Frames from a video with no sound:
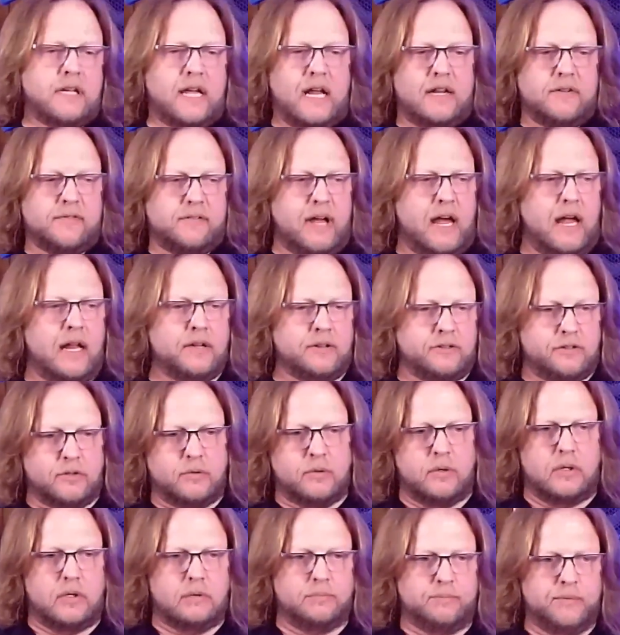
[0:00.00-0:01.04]
kind of got
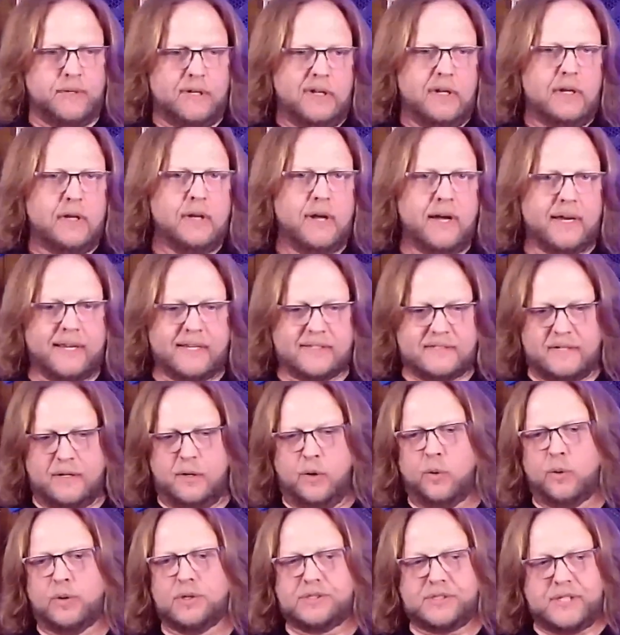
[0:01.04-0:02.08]
into a
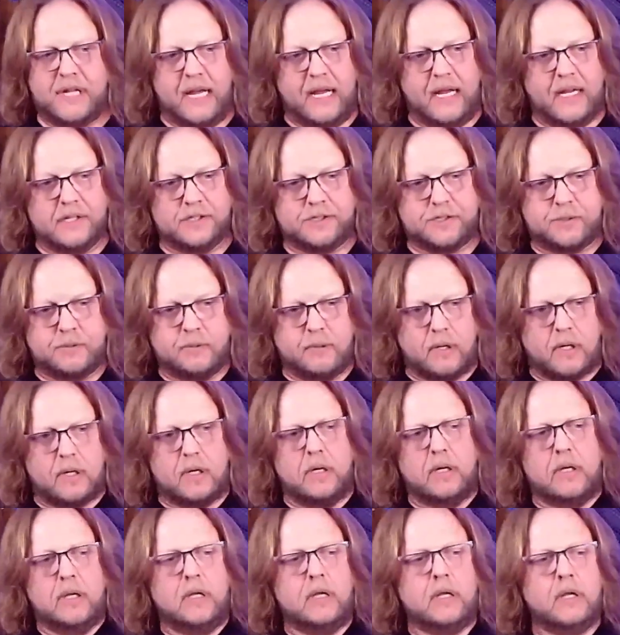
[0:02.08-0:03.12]
horror stage
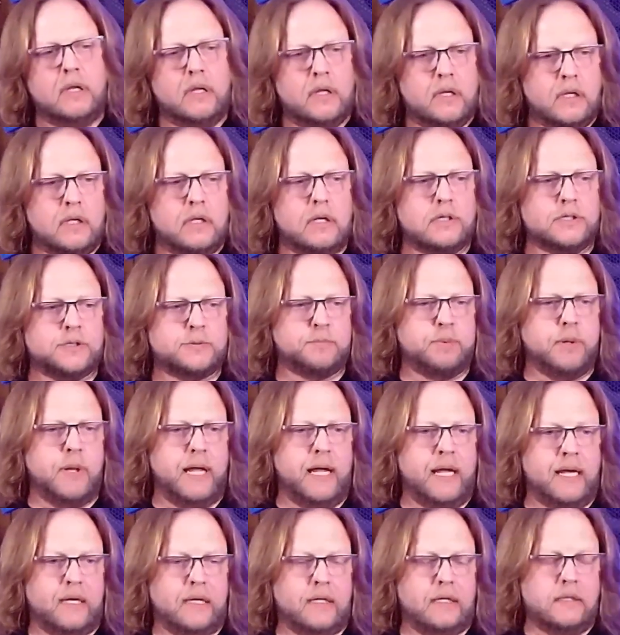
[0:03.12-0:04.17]
where I was
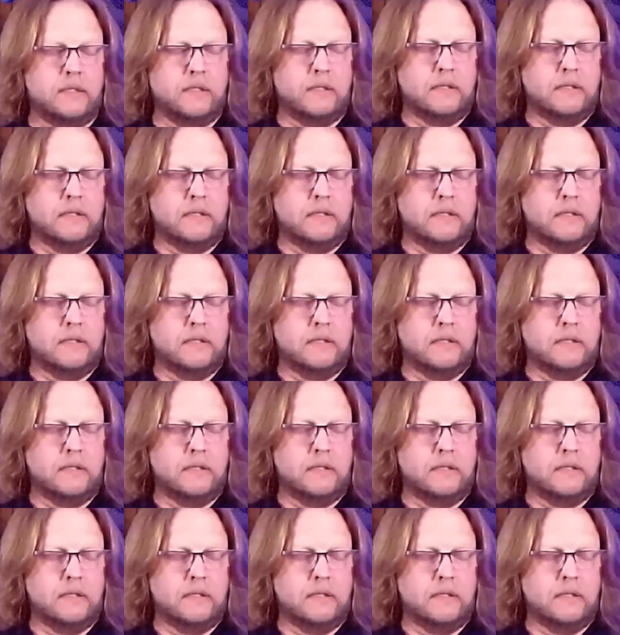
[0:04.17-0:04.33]
playing